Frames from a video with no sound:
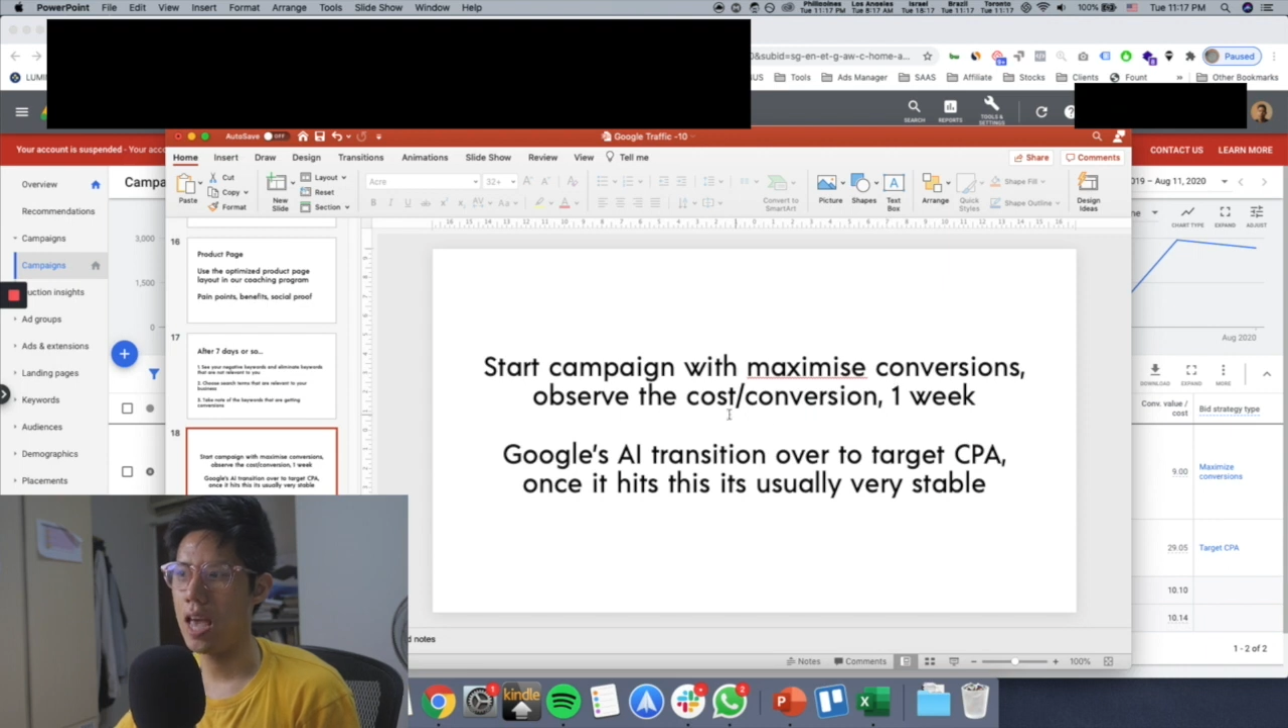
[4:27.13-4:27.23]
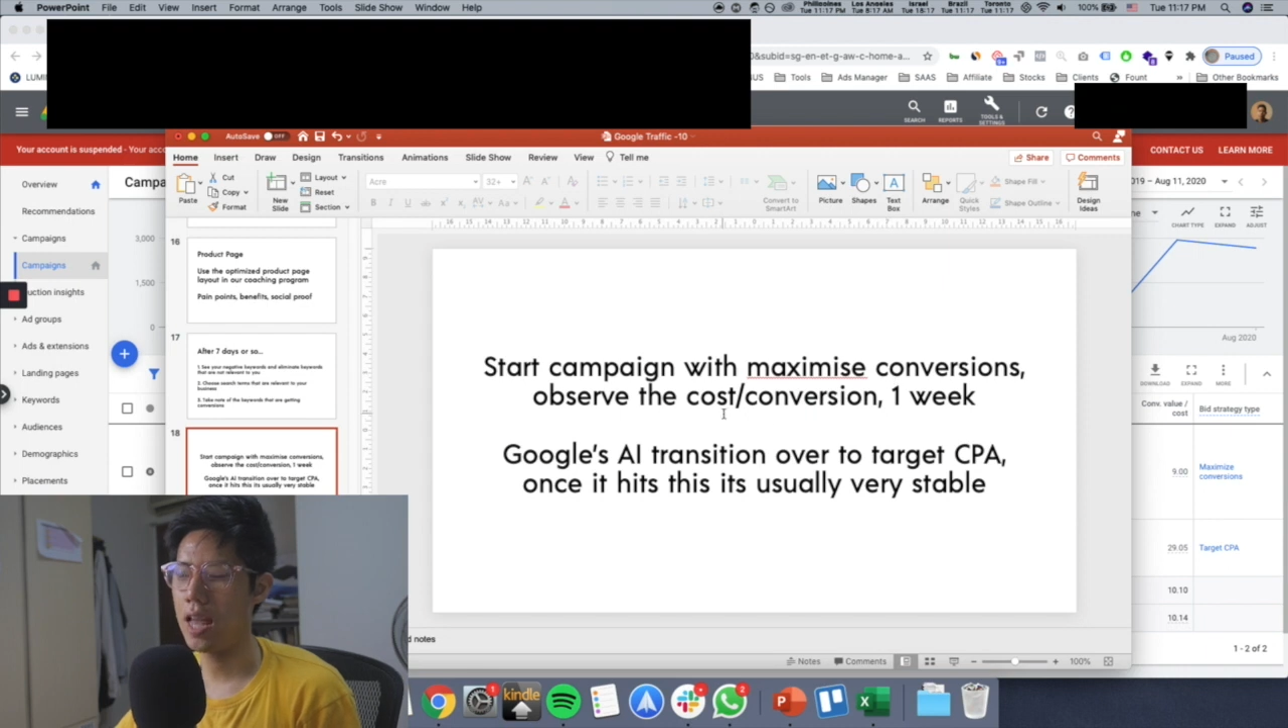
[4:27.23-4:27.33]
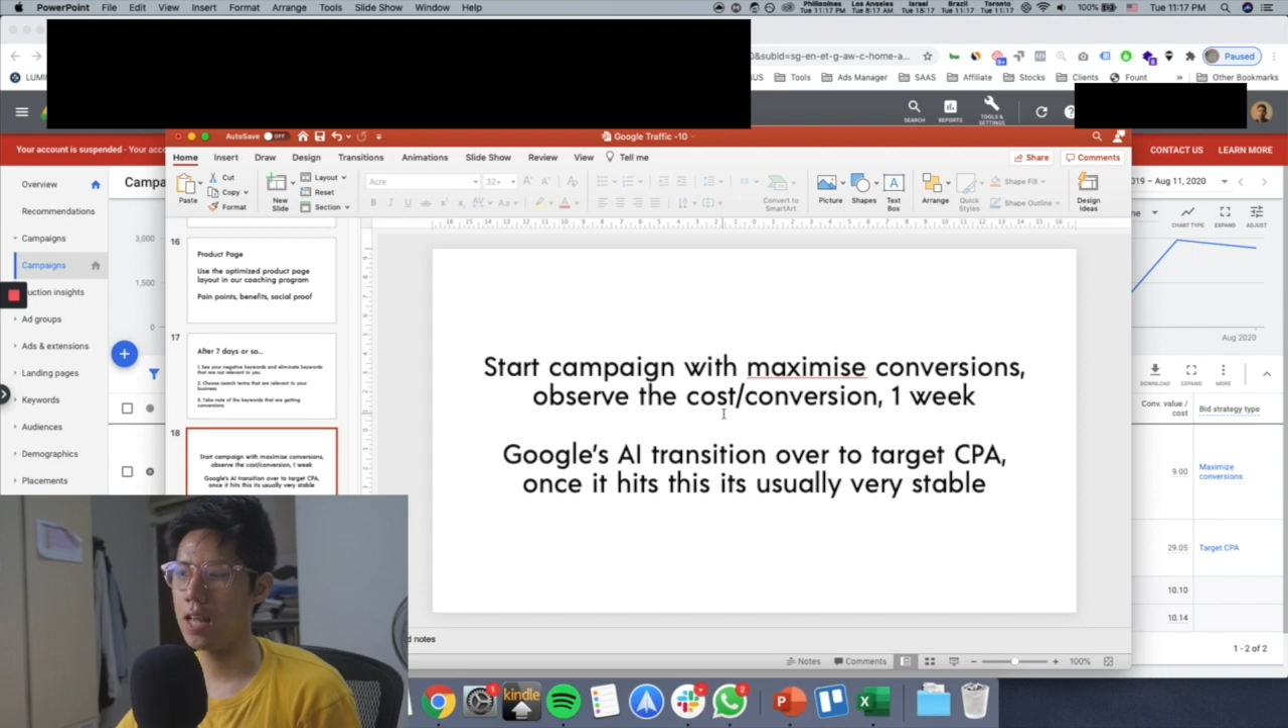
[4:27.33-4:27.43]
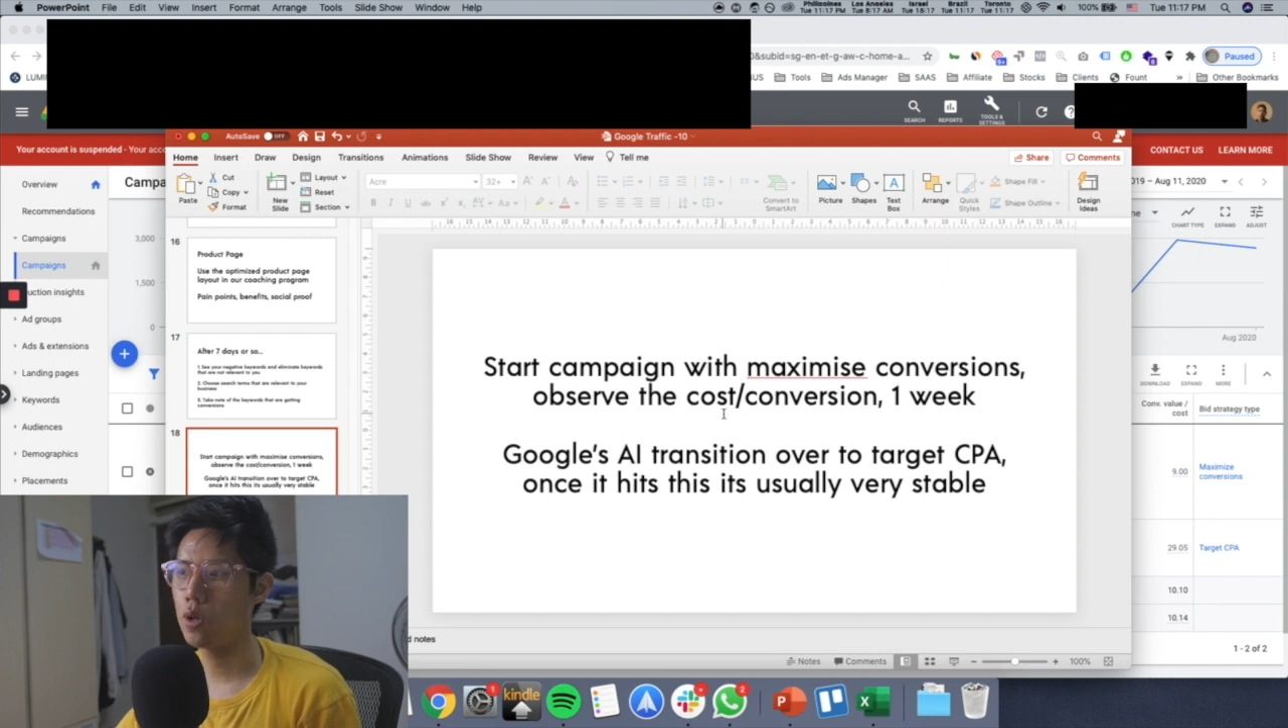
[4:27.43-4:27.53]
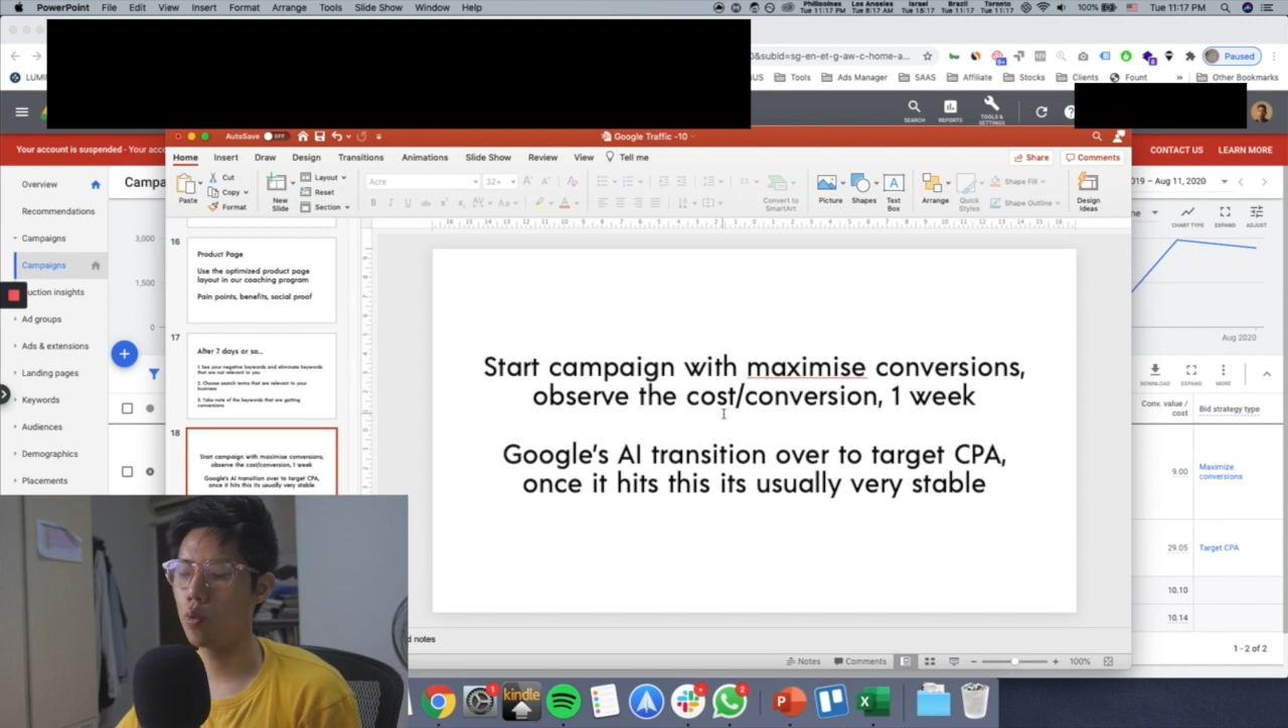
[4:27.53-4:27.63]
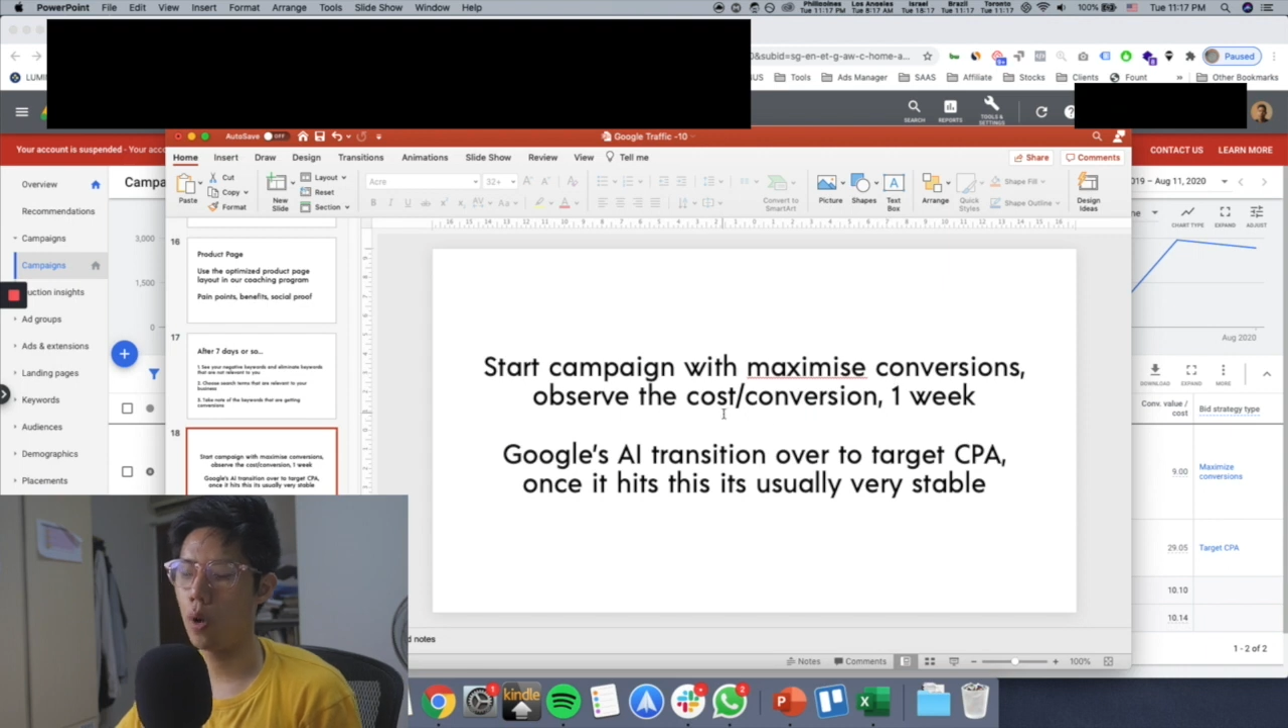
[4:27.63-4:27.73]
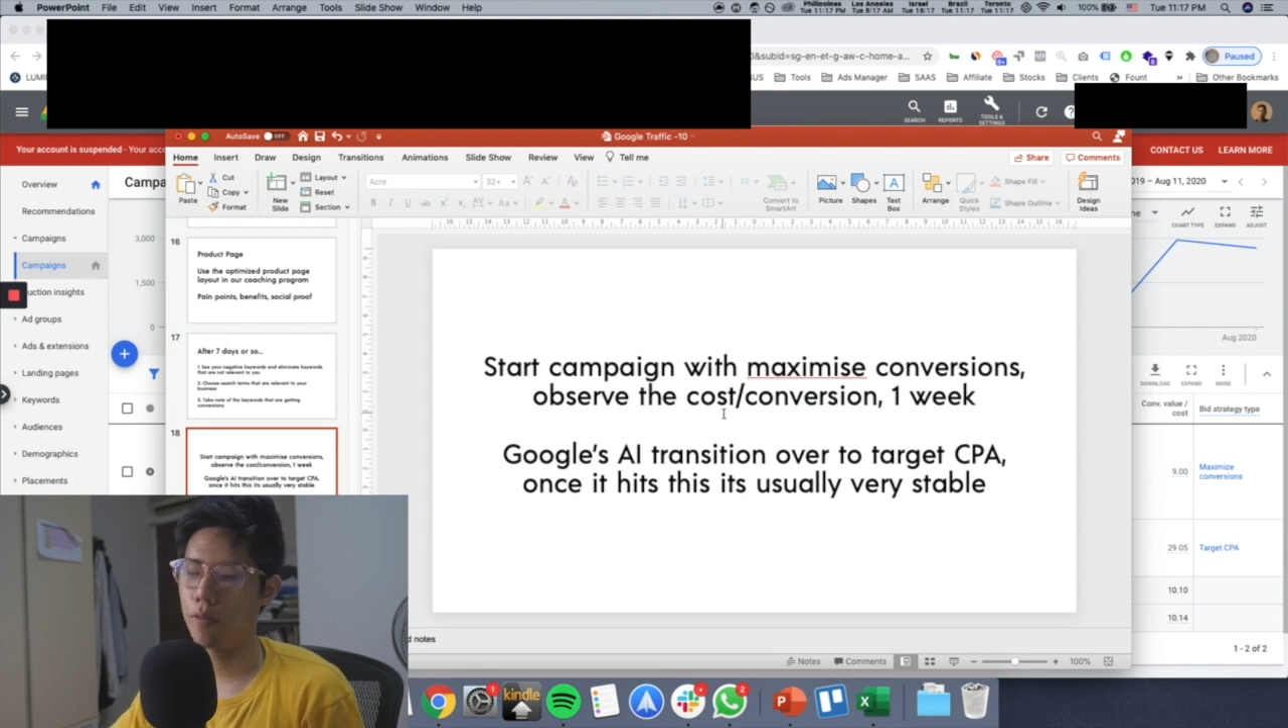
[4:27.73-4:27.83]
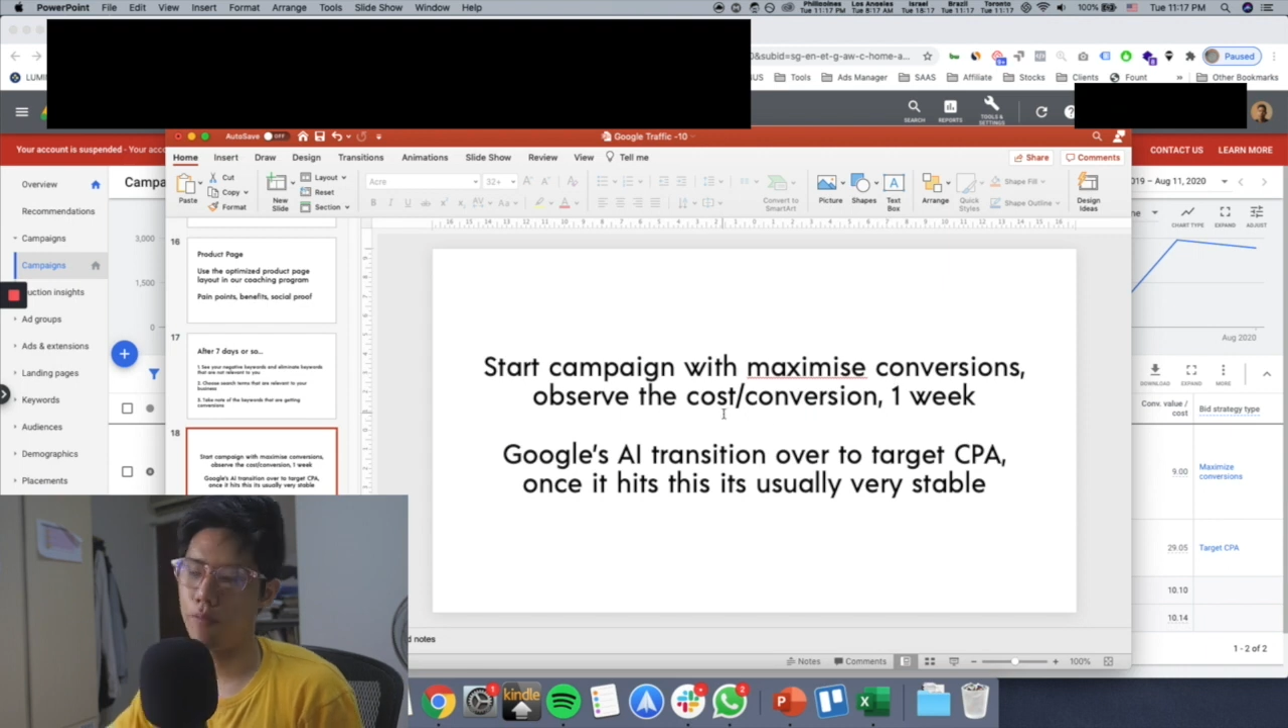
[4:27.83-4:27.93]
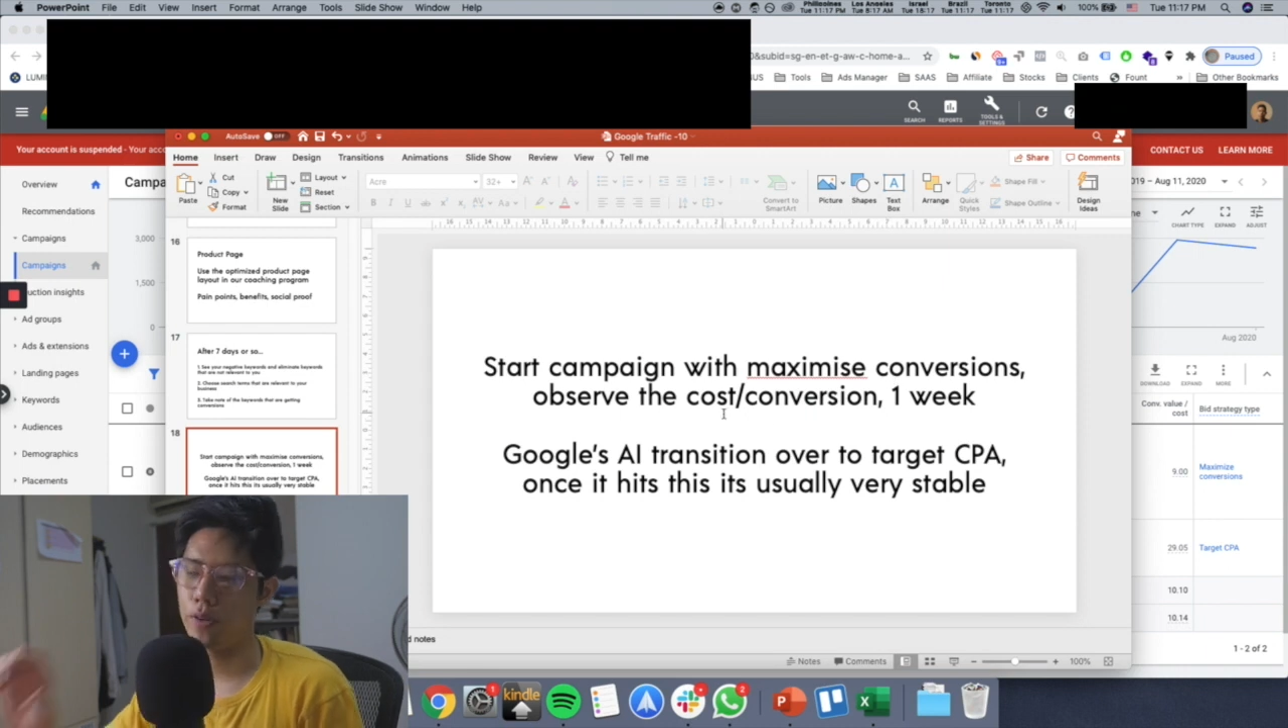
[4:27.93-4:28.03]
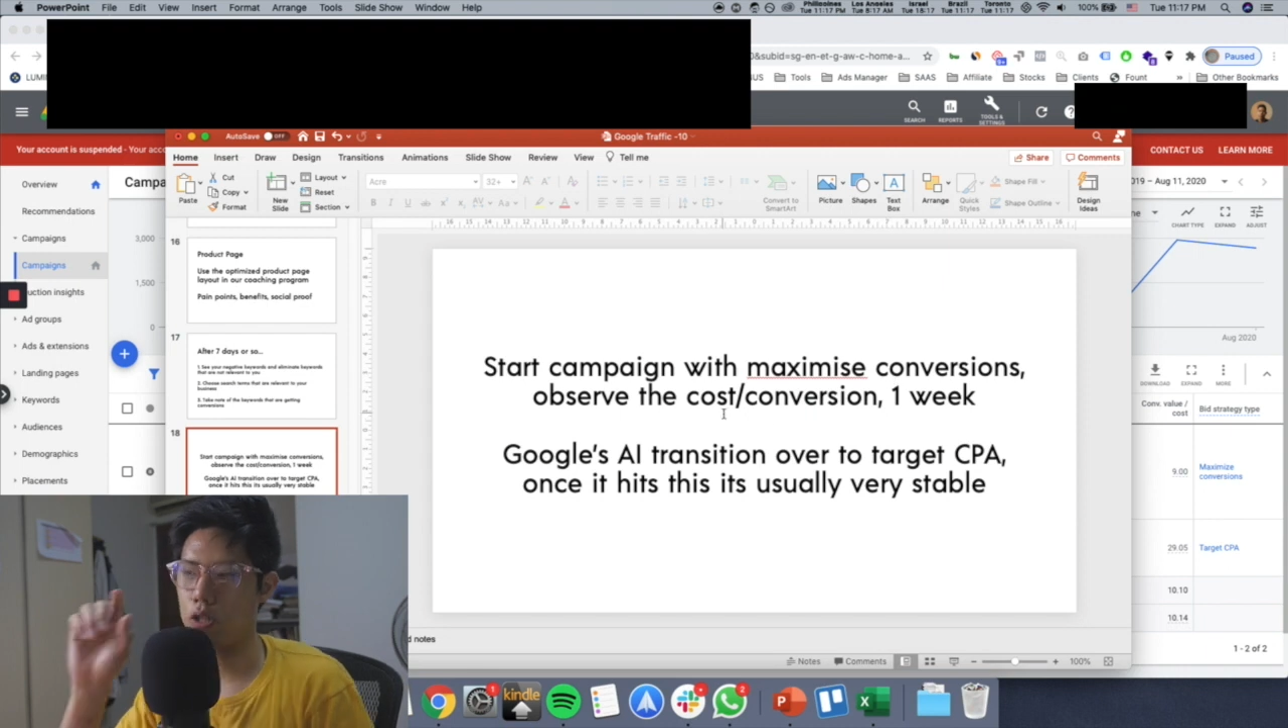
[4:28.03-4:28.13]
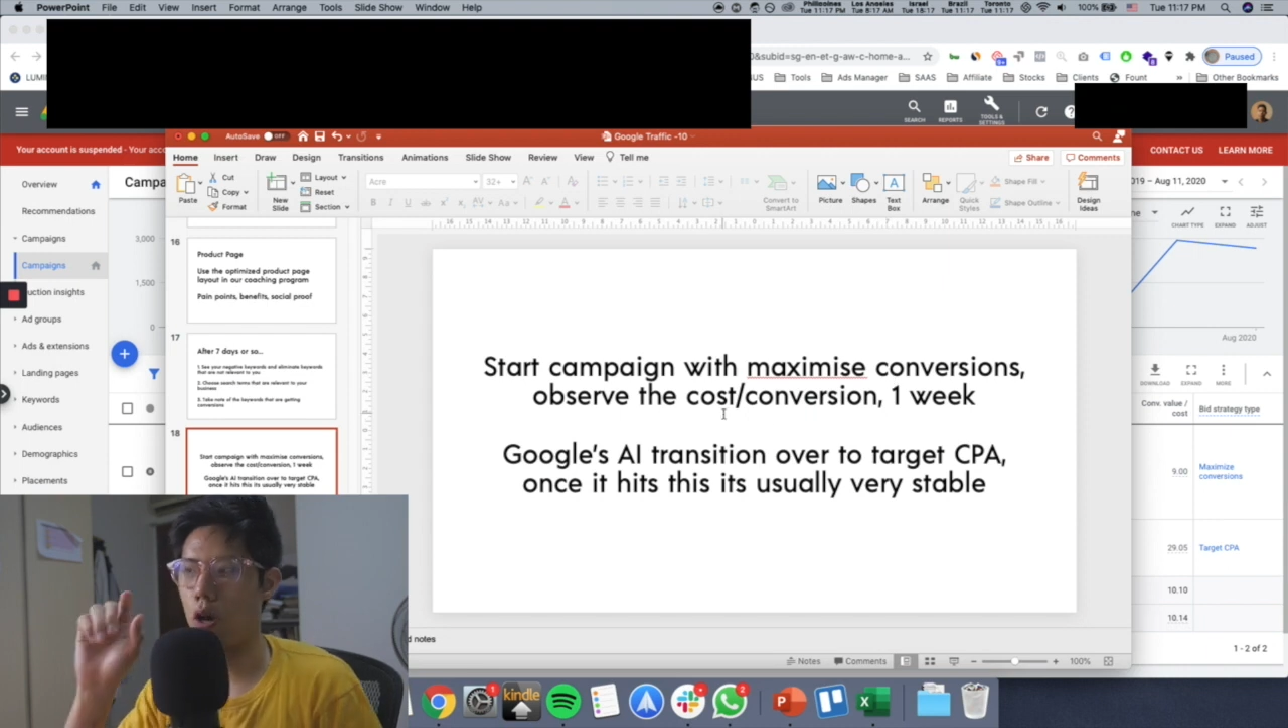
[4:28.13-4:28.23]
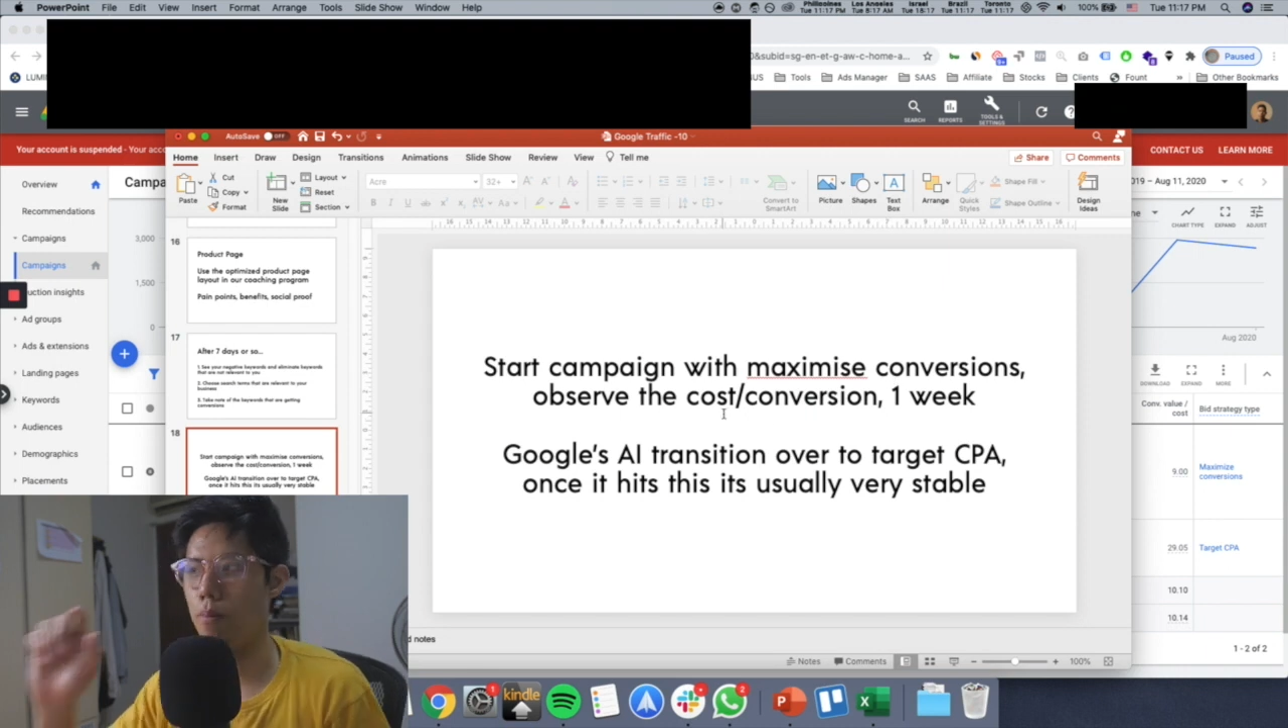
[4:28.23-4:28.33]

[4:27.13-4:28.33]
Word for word: and then you want to first